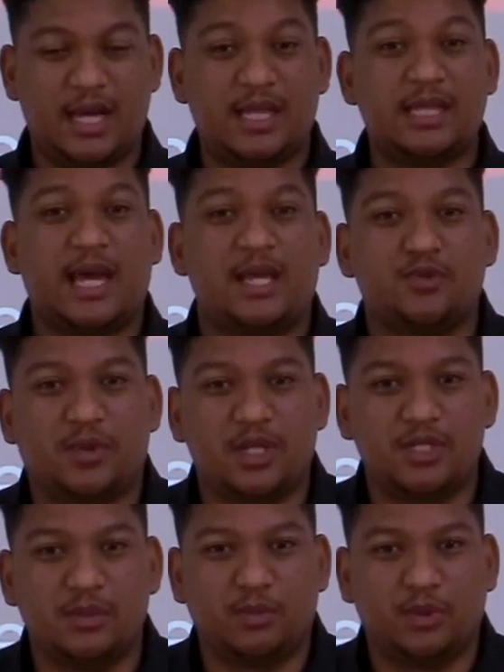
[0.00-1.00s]
That is what
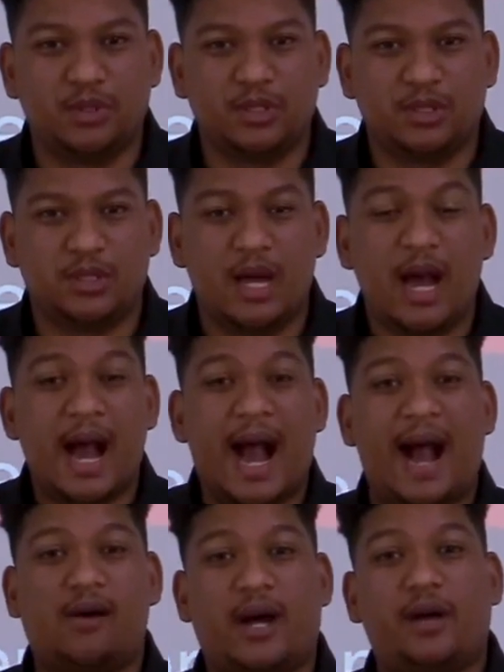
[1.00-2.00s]
is important.
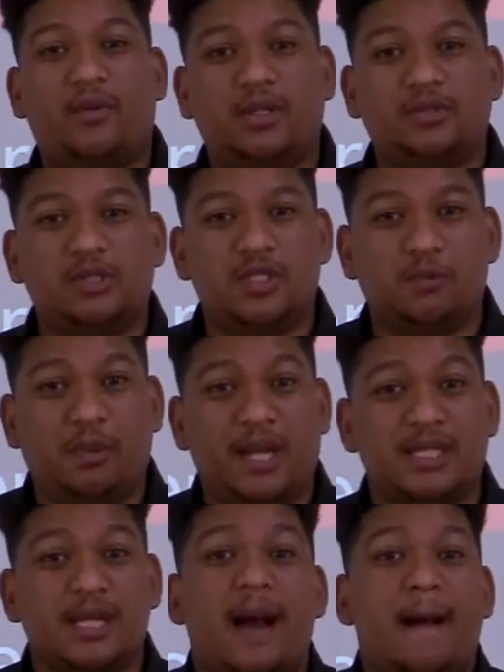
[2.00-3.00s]
How I want to
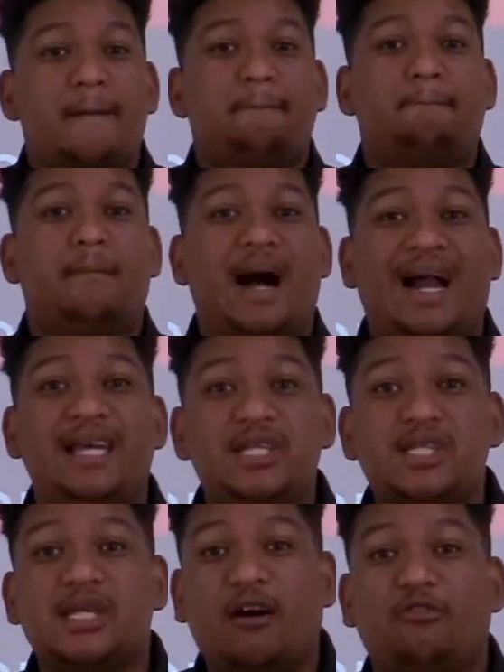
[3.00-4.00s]
express
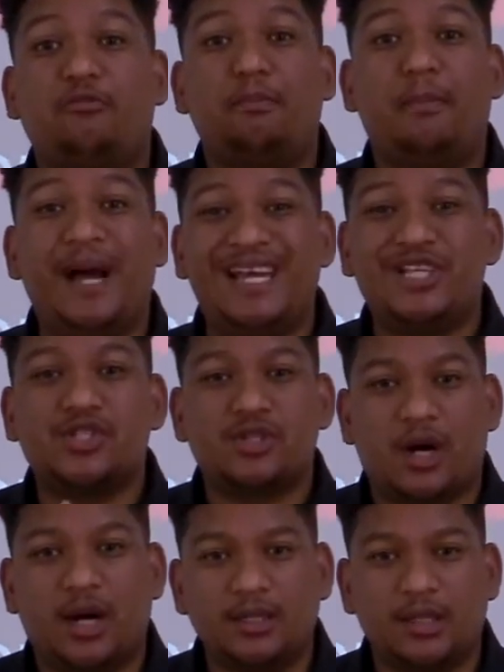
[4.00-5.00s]
myself based
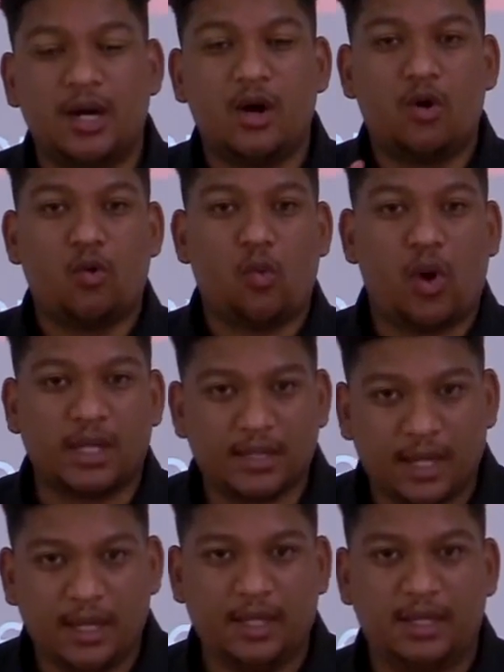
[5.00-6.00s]
on what
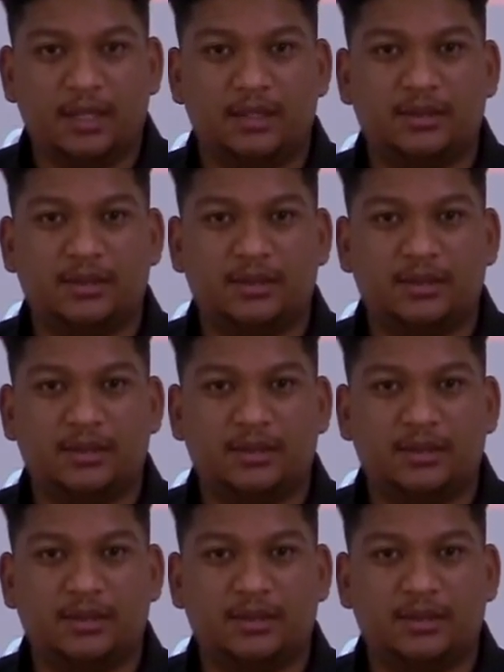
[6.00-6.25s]
I read,